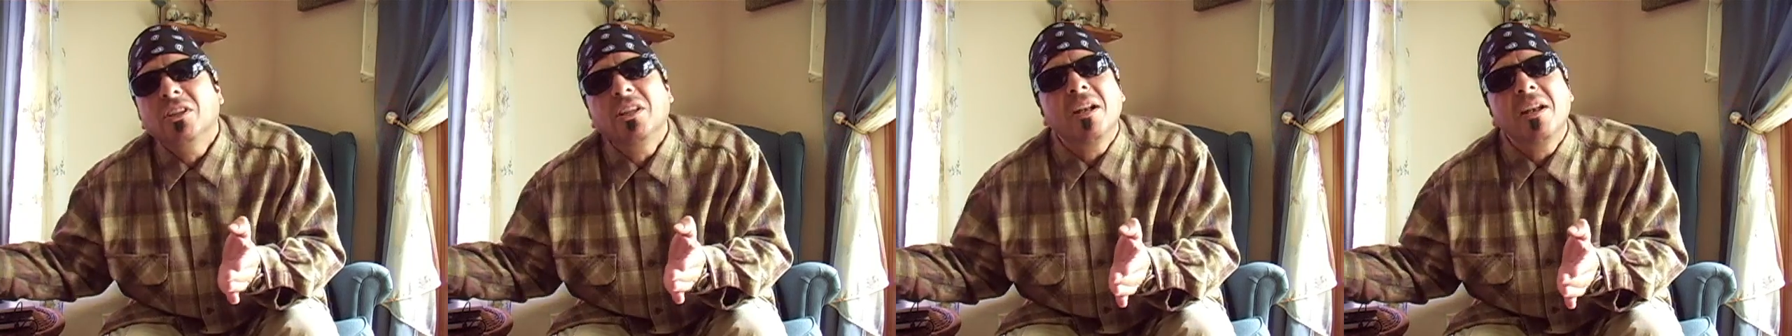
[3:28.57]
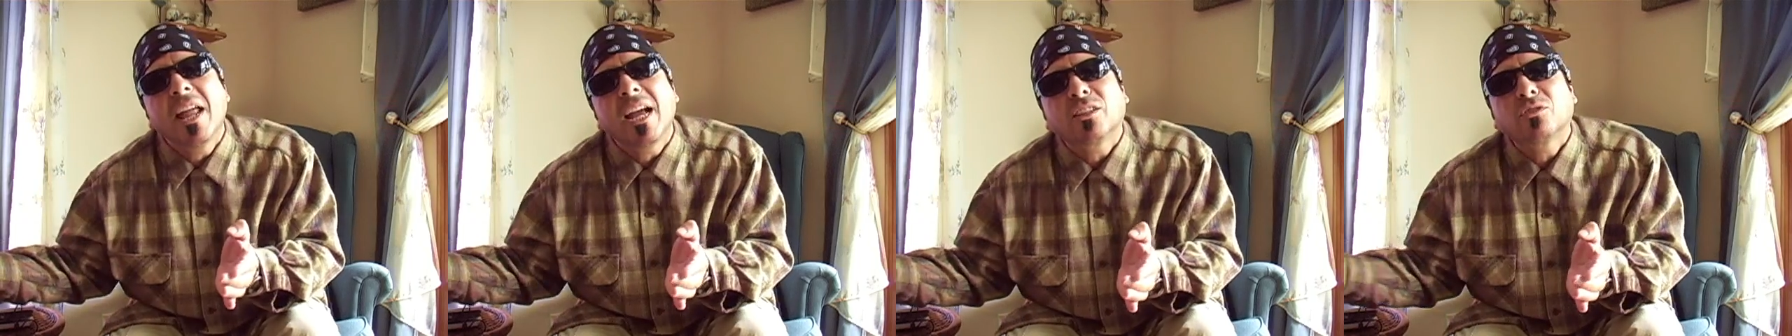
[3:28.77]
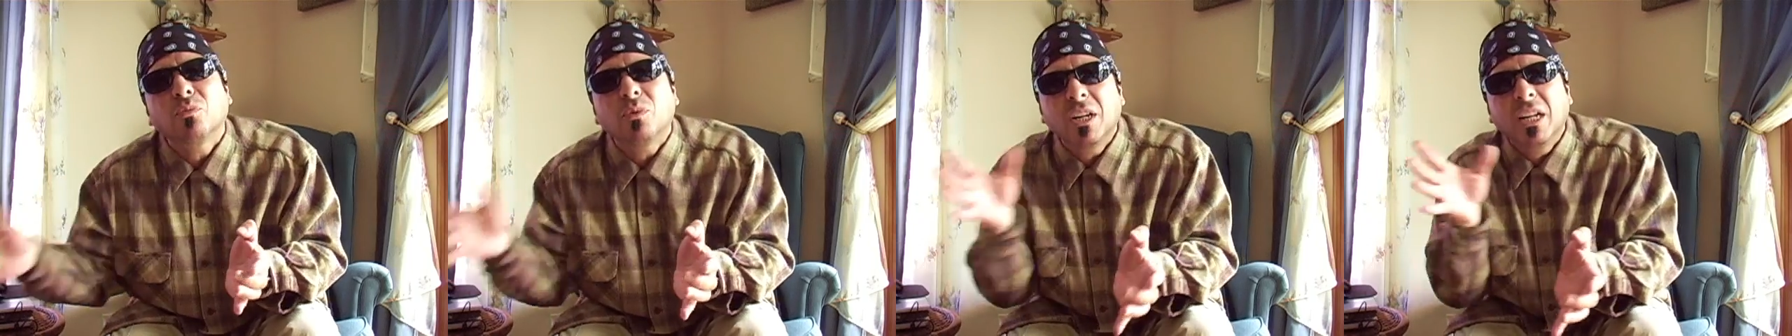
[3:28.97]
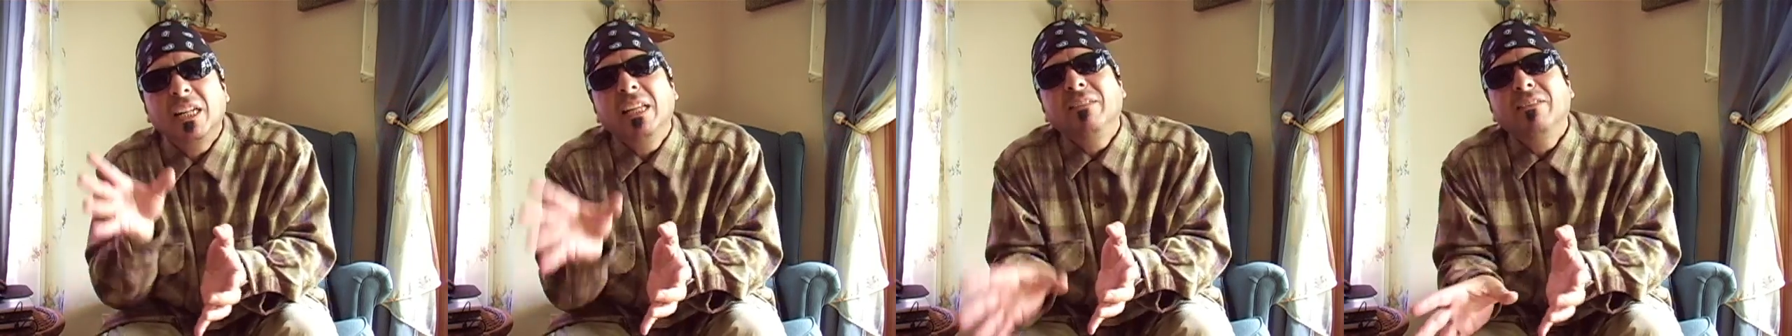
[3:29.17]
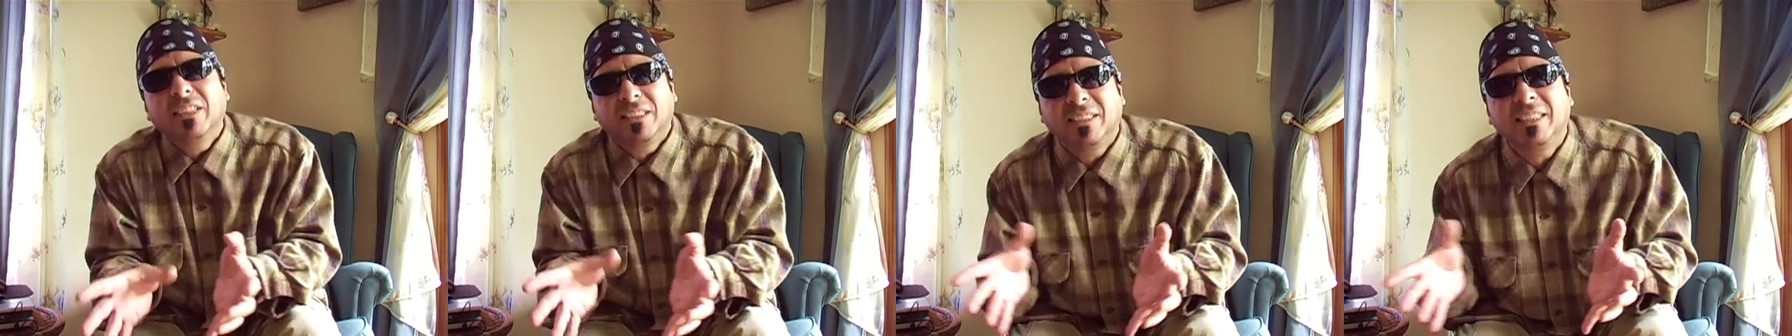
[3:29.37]
the next one and
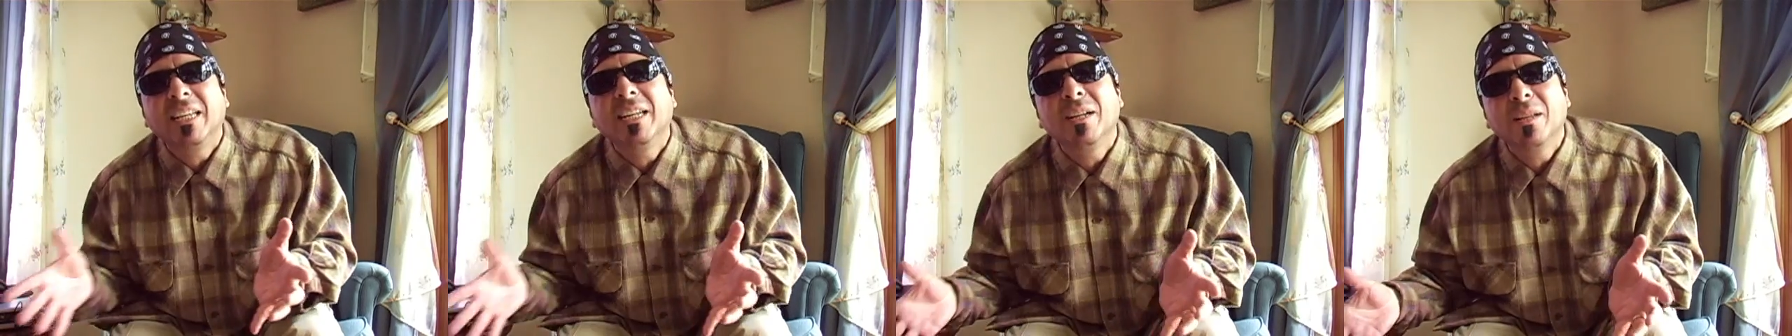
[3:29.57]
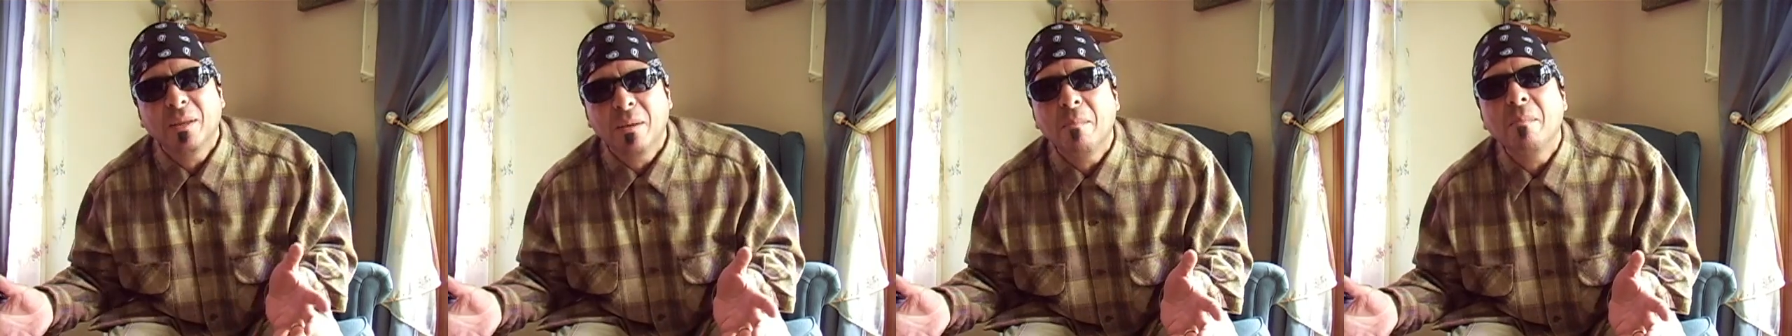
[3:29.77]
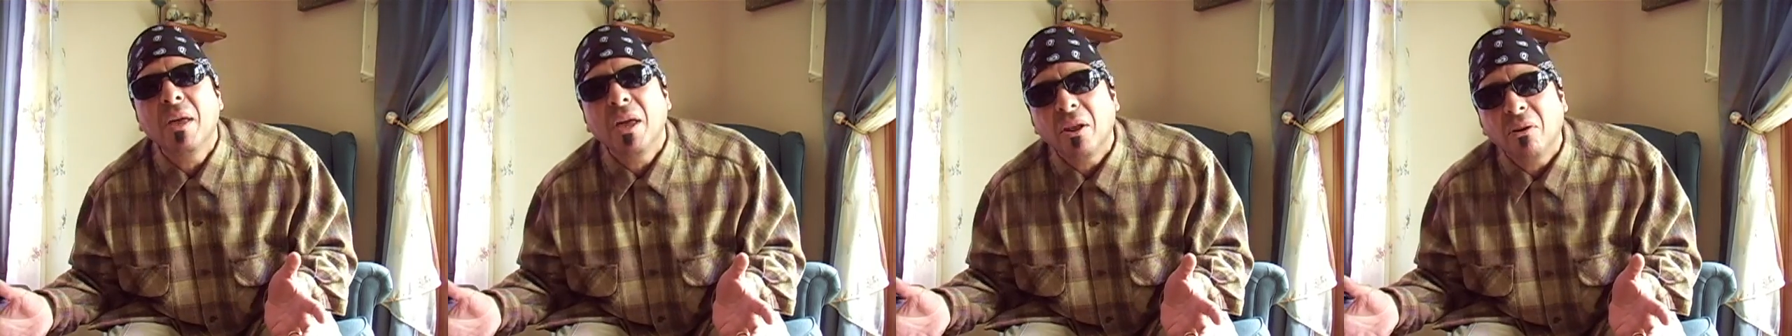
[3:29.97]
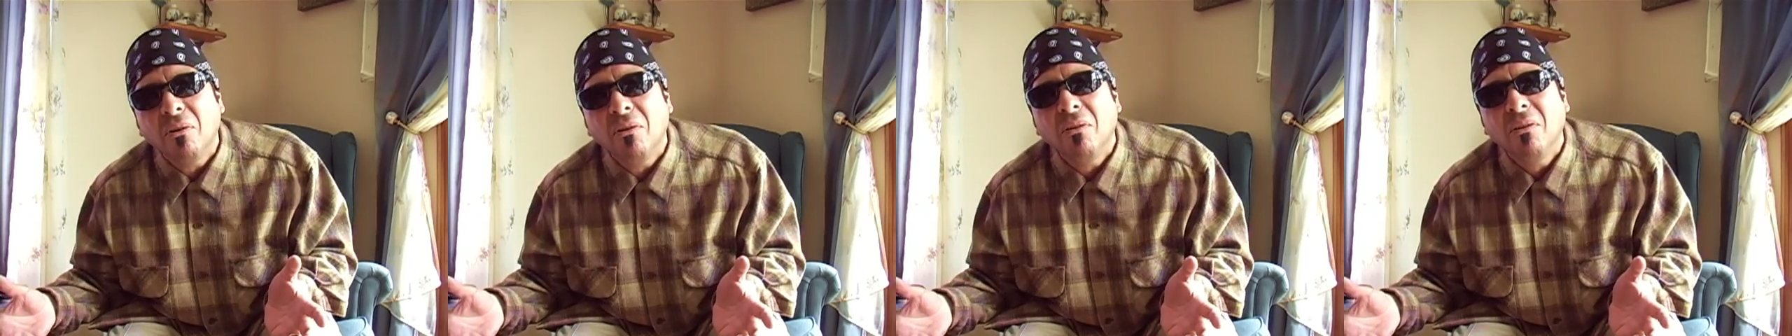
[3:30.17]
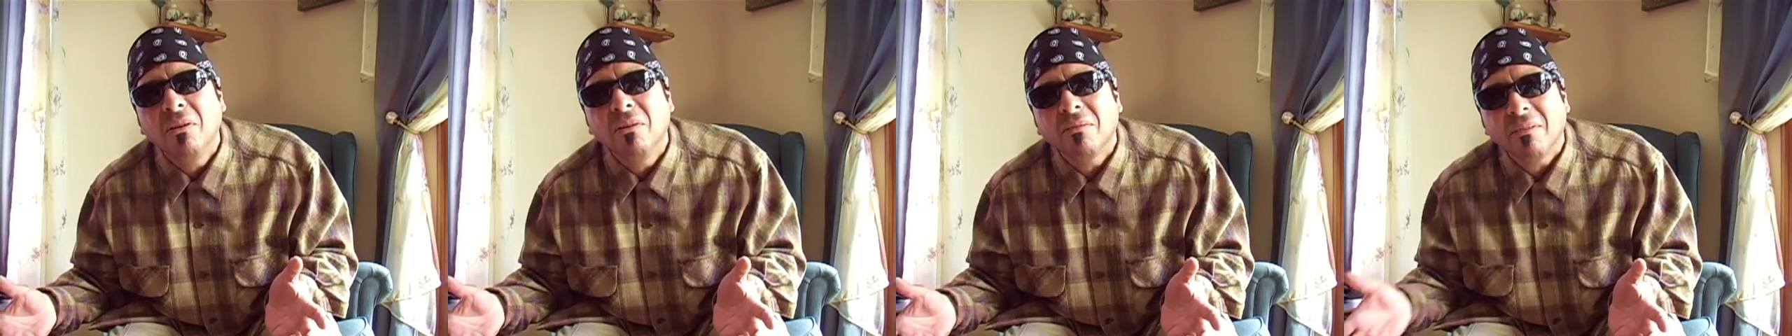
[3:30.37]
leave the seat in the
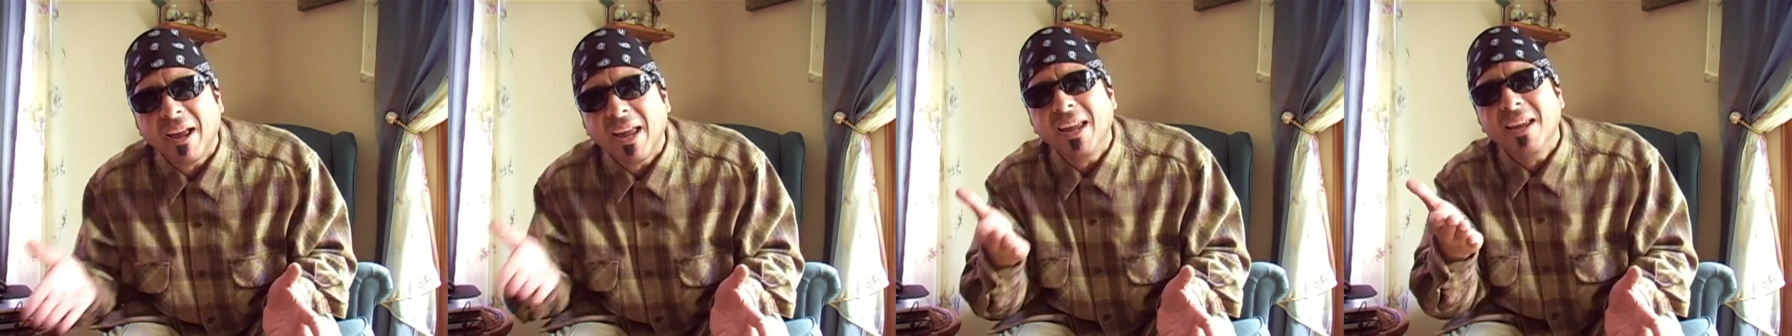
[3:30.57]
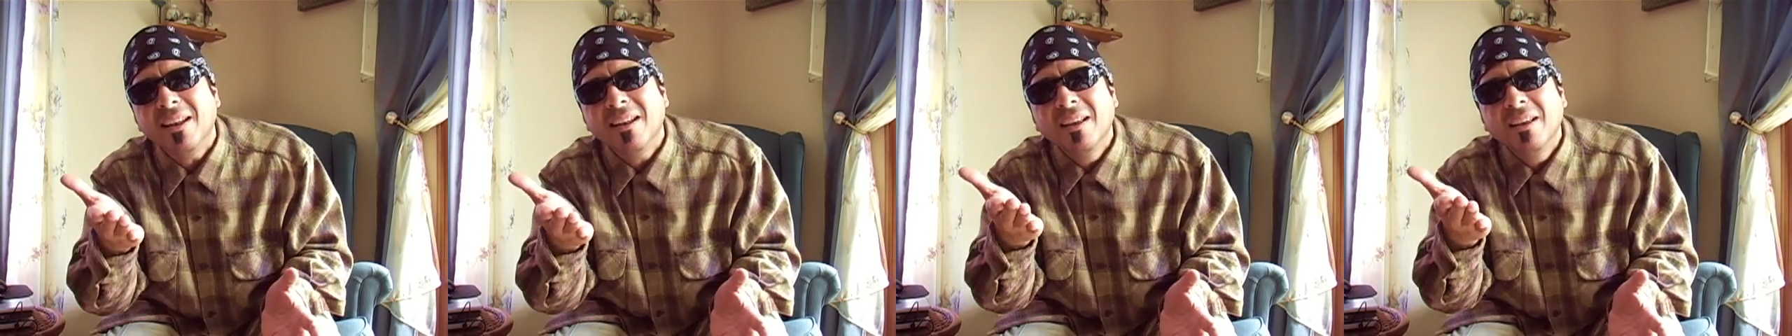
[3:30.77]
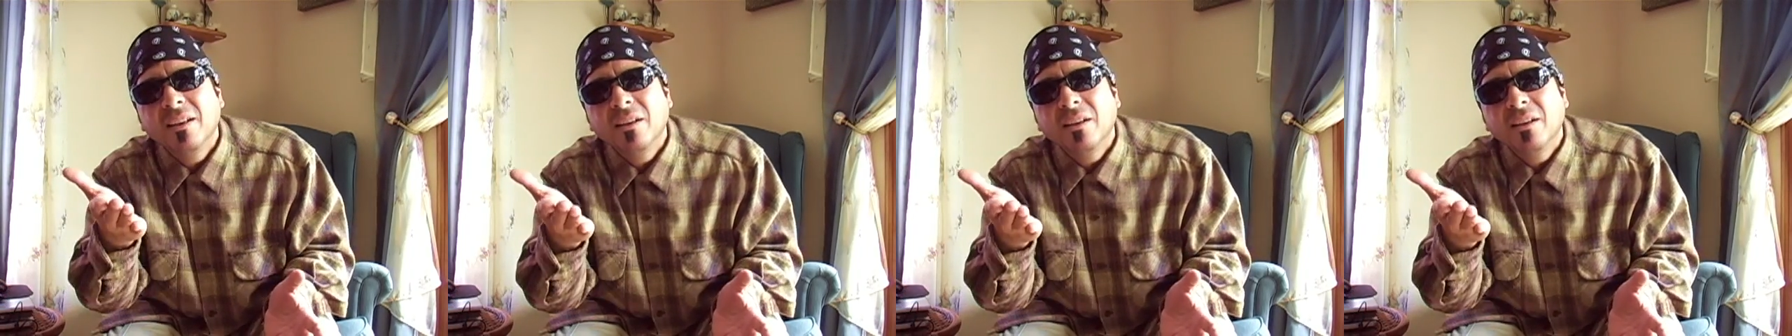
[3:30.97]
middle, right?